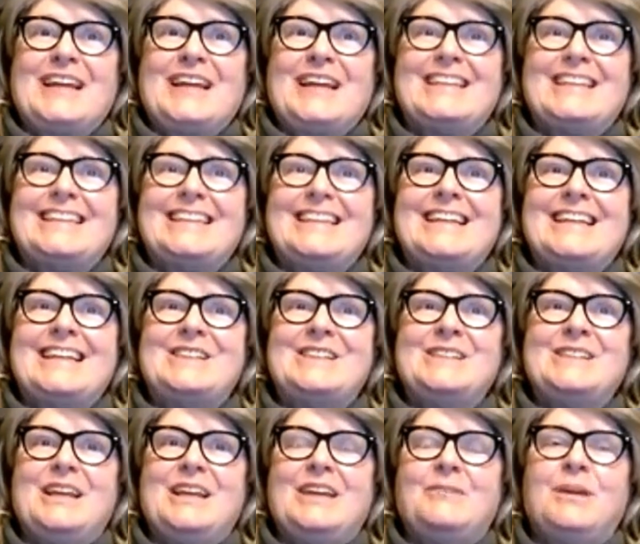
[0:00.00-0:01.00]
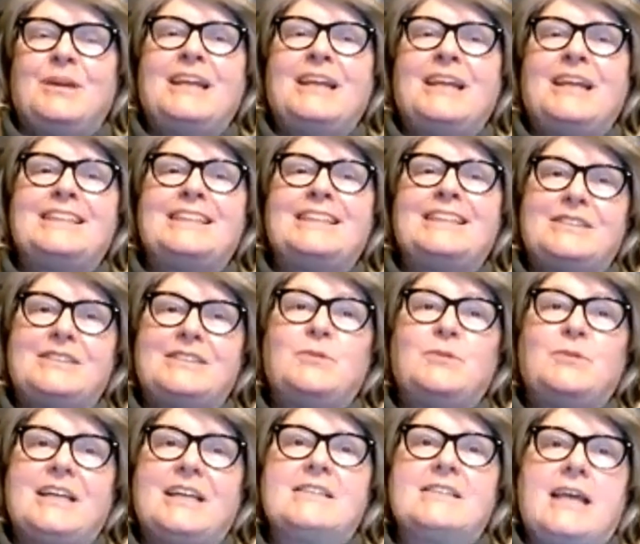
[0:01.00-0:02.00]
So that we
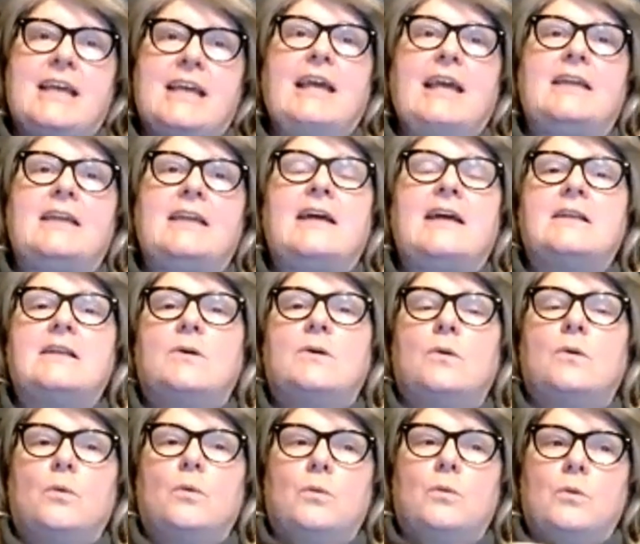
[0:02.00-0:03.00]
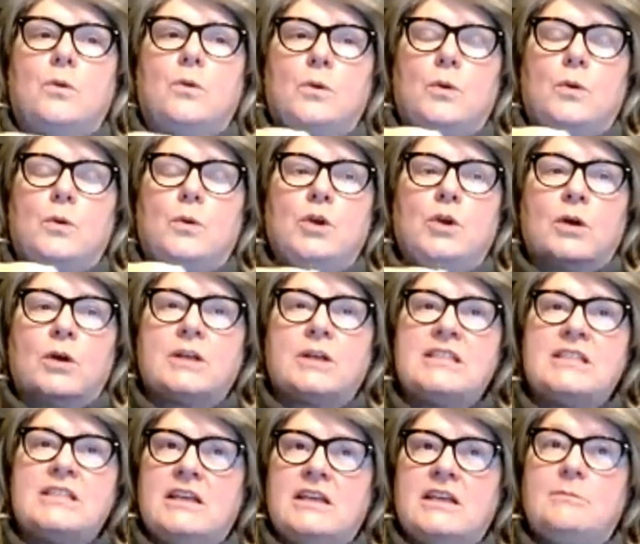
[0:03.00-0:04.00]
can say that
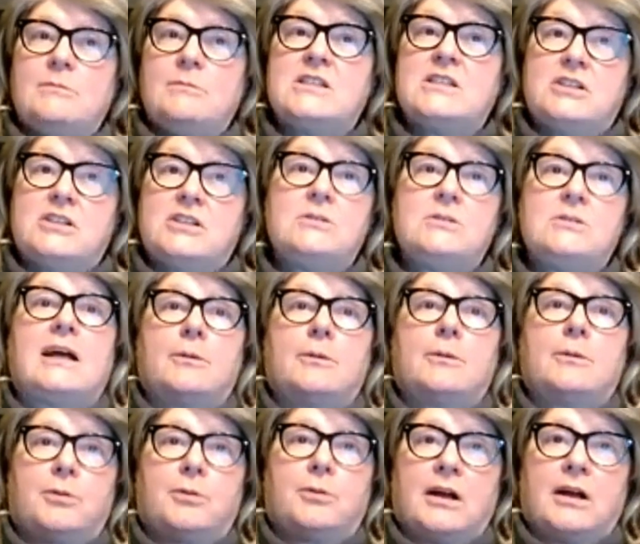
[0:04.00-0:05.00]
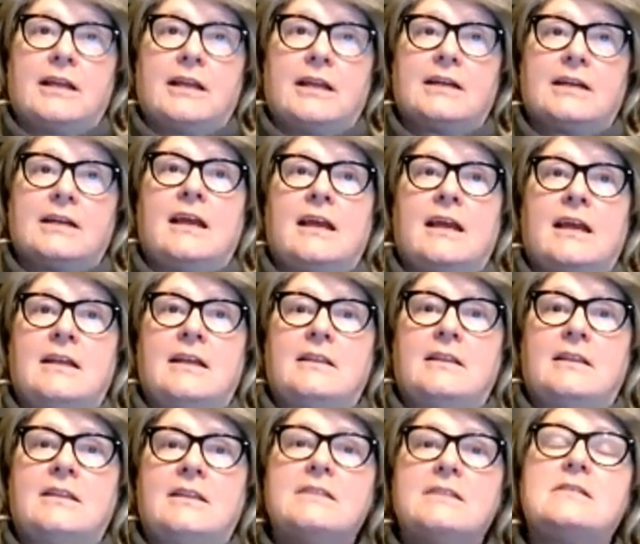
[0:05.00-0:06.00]
your team is using our product
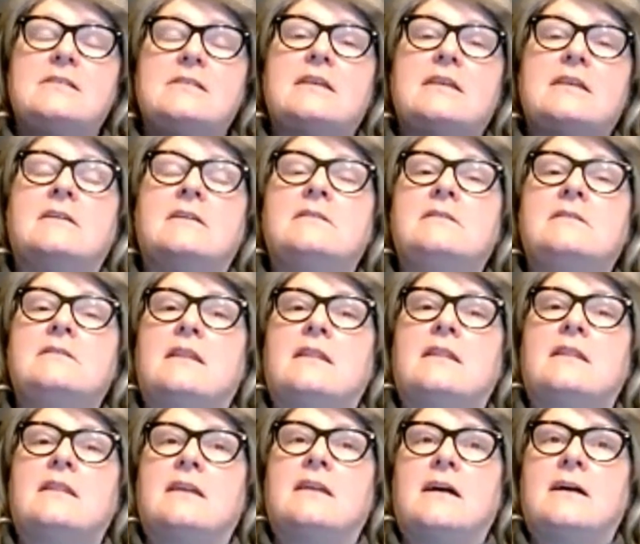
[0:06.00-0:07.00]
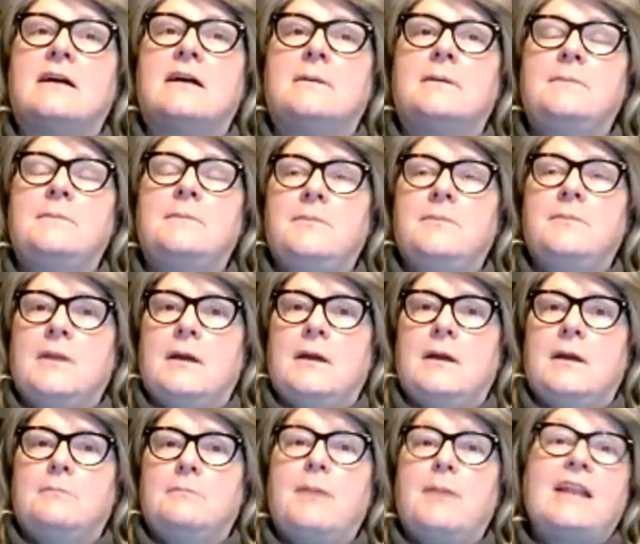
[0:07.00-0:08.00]
and this is the
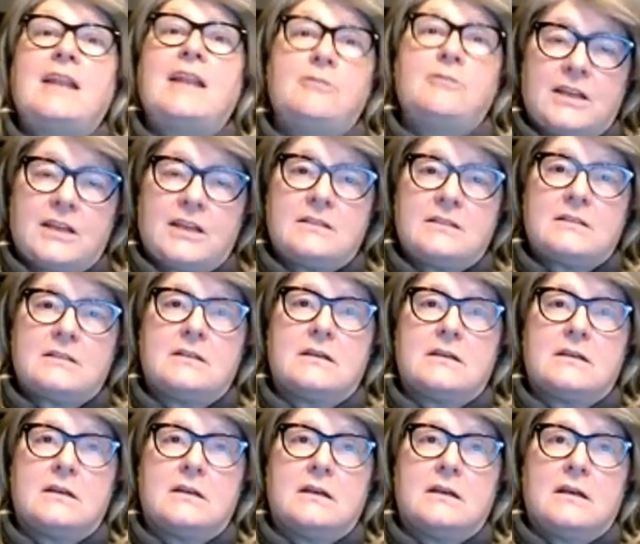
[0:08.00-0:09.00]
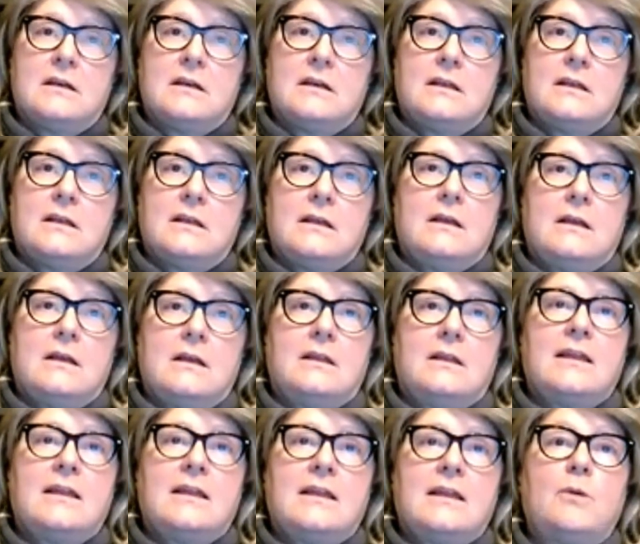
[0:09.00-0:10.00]
benefit
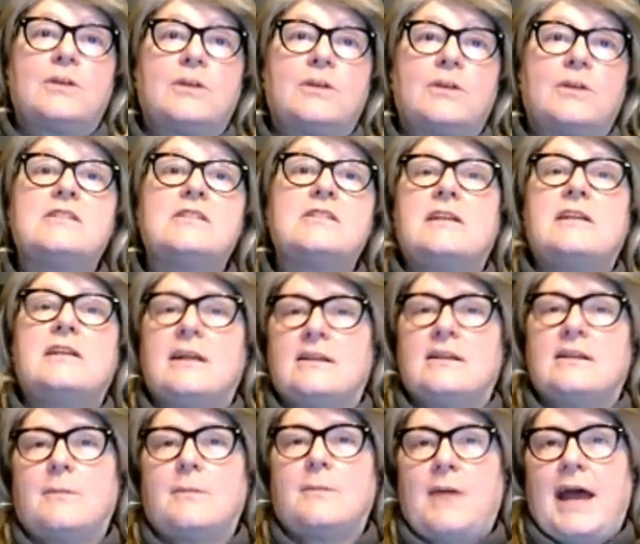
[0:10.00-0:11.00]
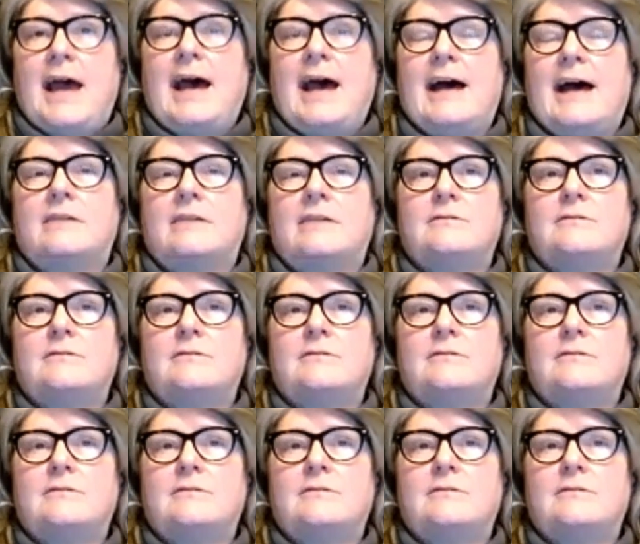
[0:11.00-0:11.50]
that we're seeing them have,